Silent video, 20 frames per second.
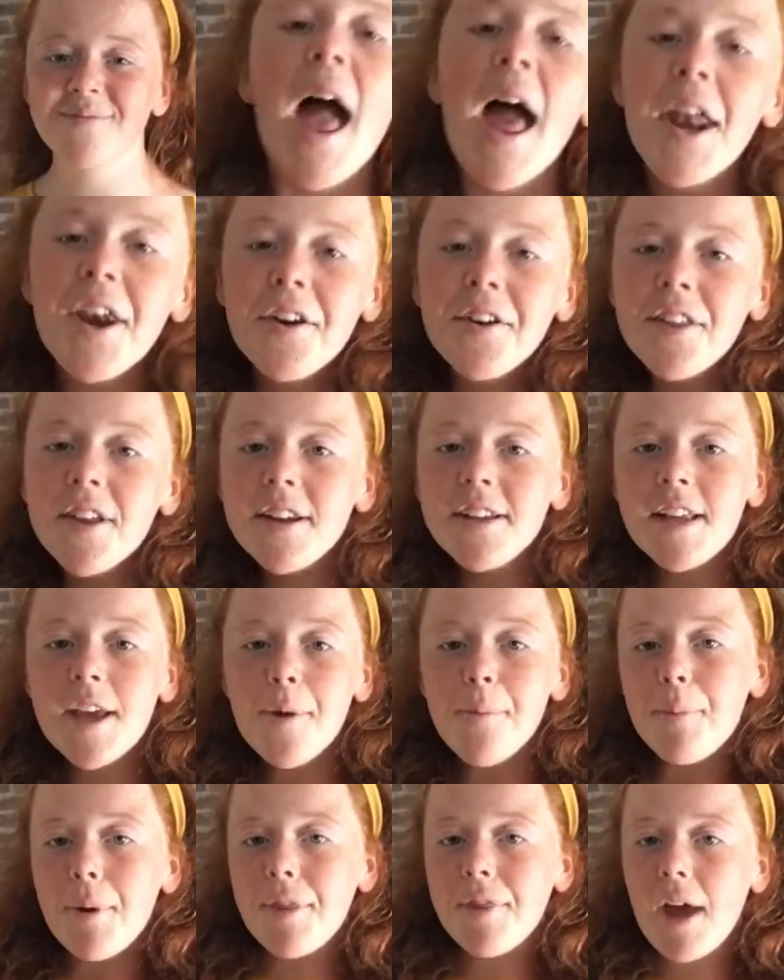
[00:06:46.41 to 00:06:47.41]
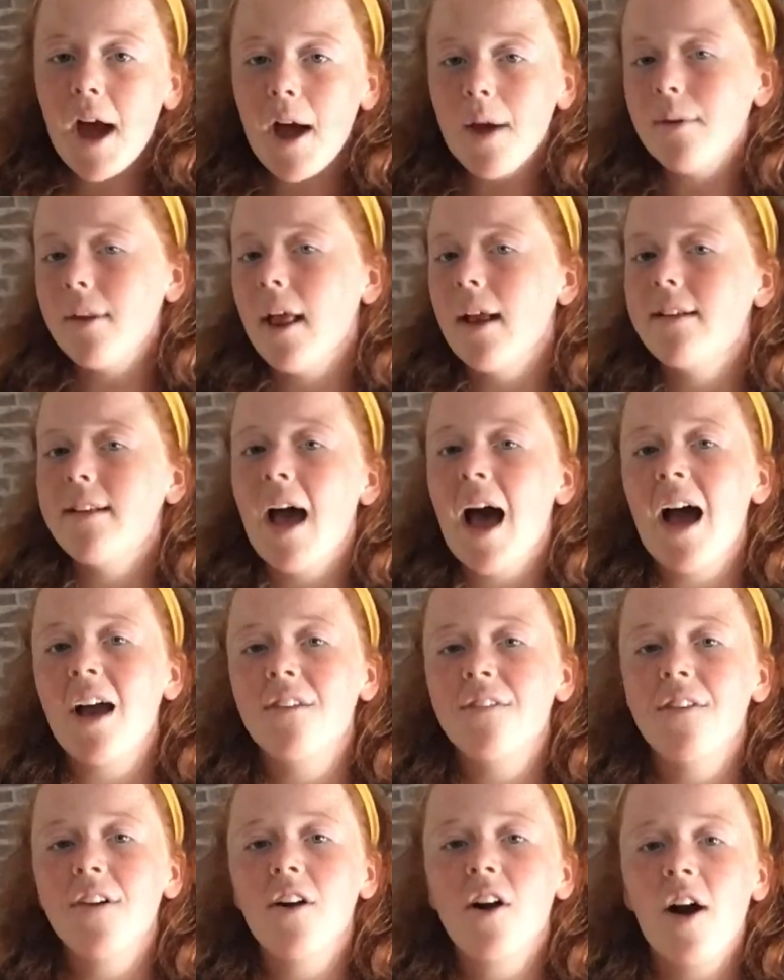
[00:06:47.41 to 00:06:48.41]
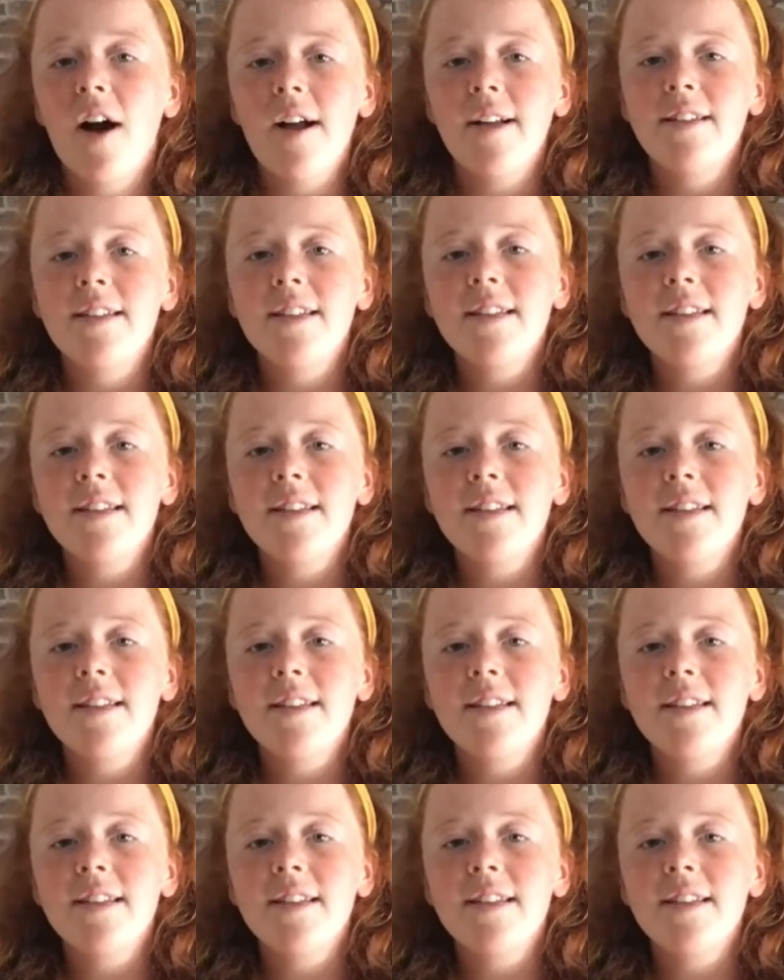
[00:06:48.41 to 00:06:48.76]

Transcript: Another tip that I'd like to add for you guys